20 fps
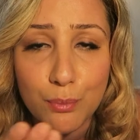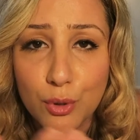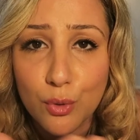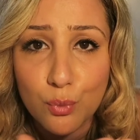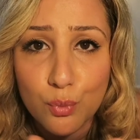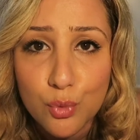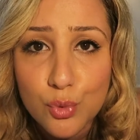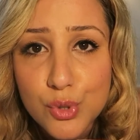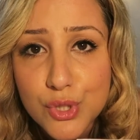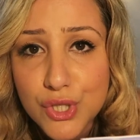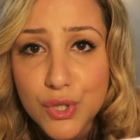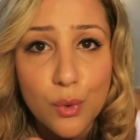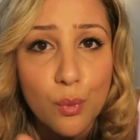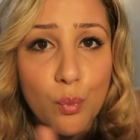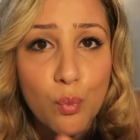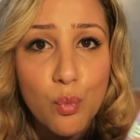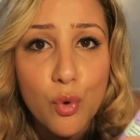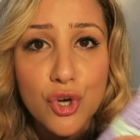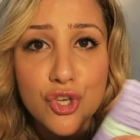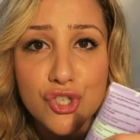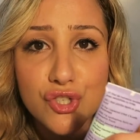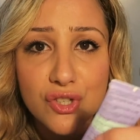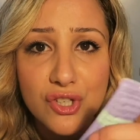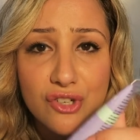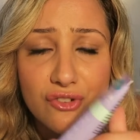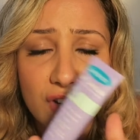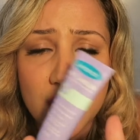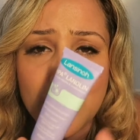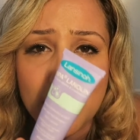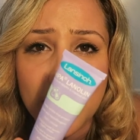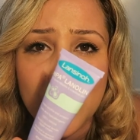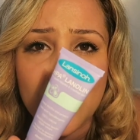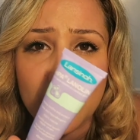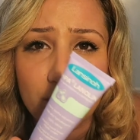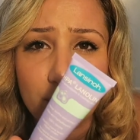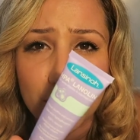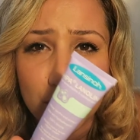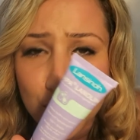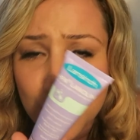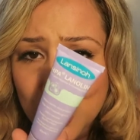put water and wash the cream that
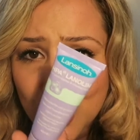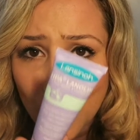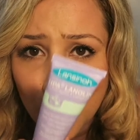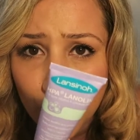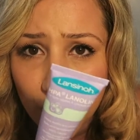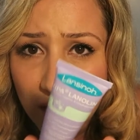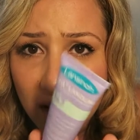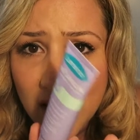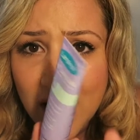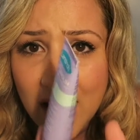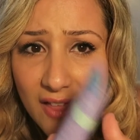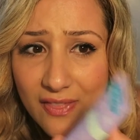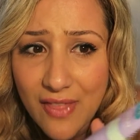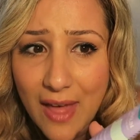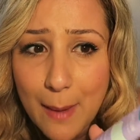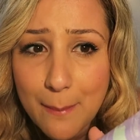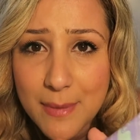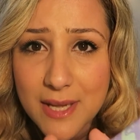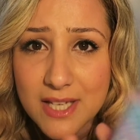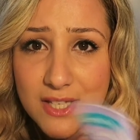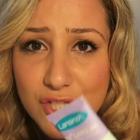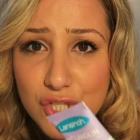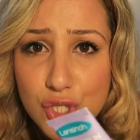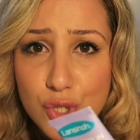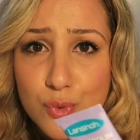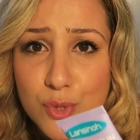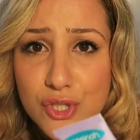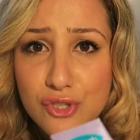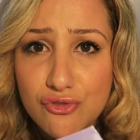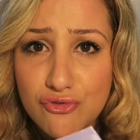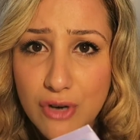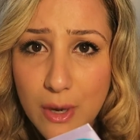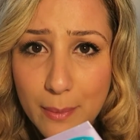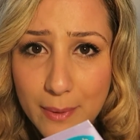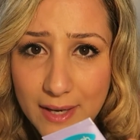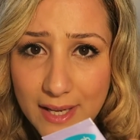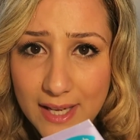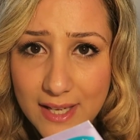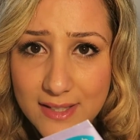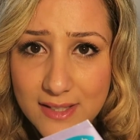you've put on. That means you
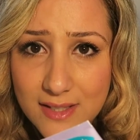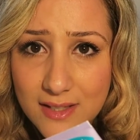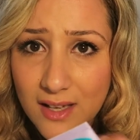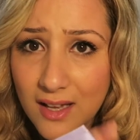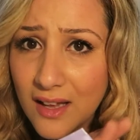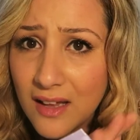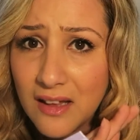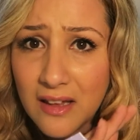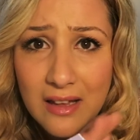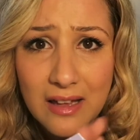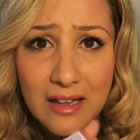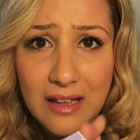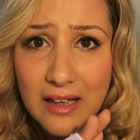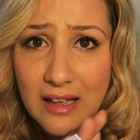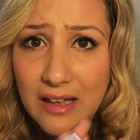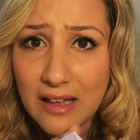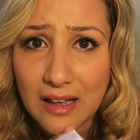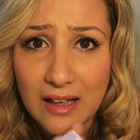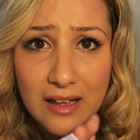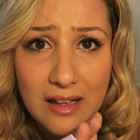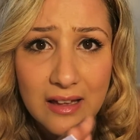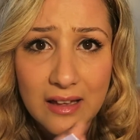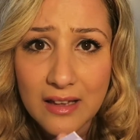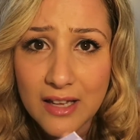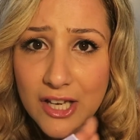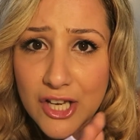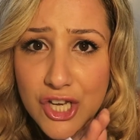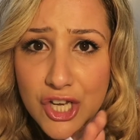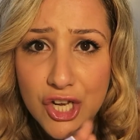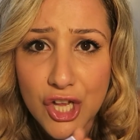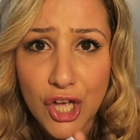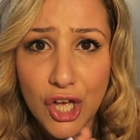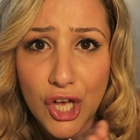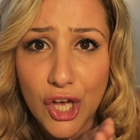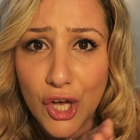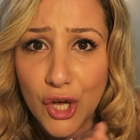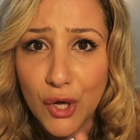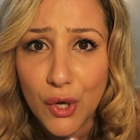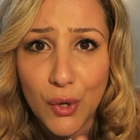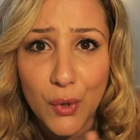scrubbing it.
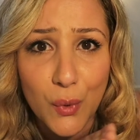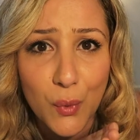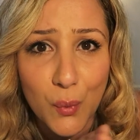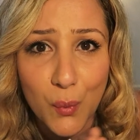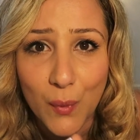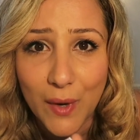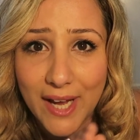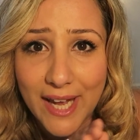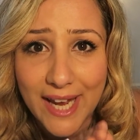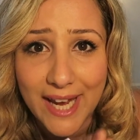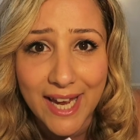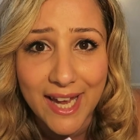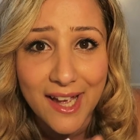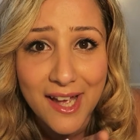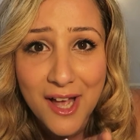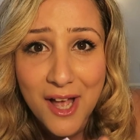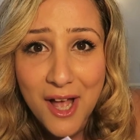No way.